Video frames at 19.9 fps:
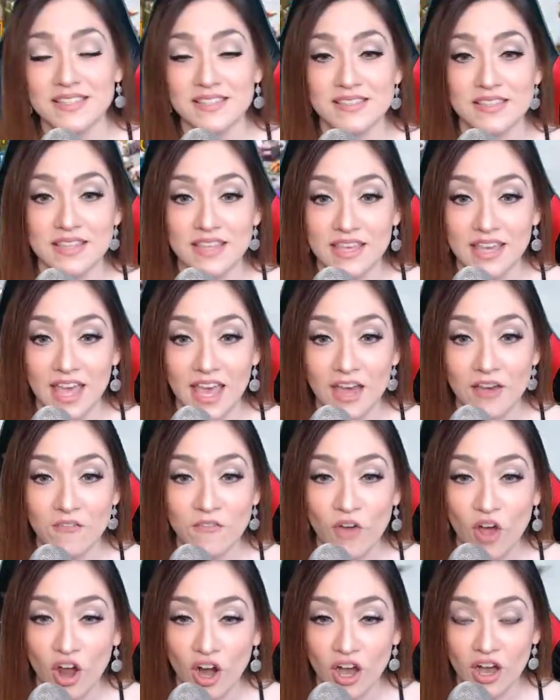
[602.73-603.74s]
the
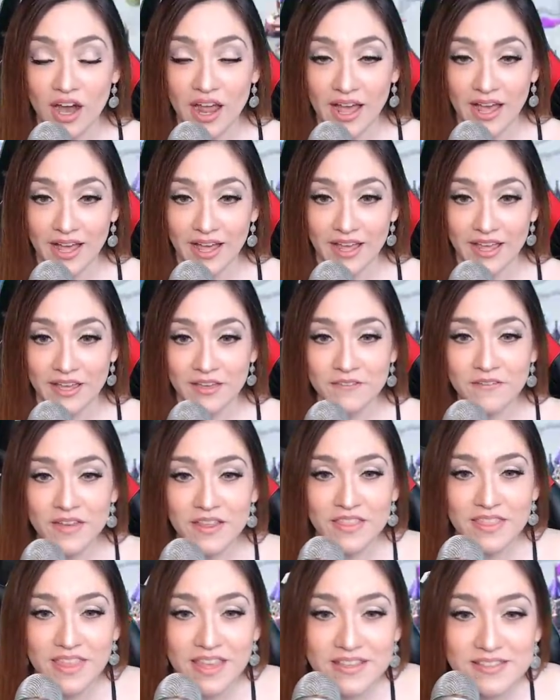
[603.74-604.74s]
FR
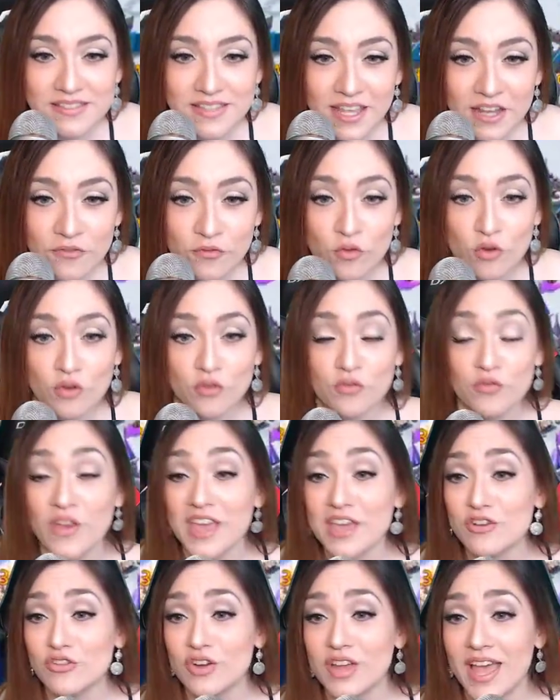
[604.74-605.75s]
Hive. They stand for
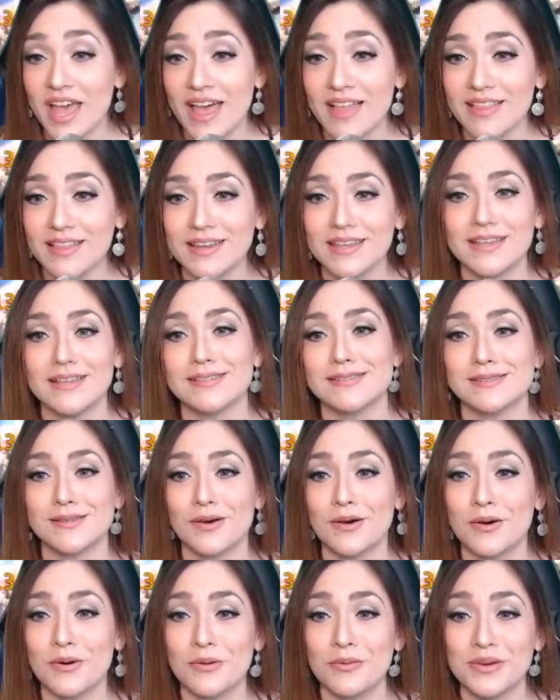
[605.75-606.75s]
fake reality.
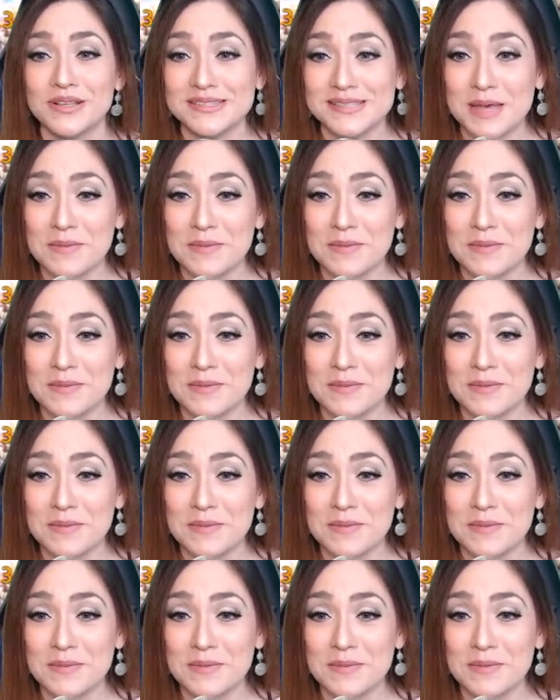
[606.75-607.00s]
So what's up,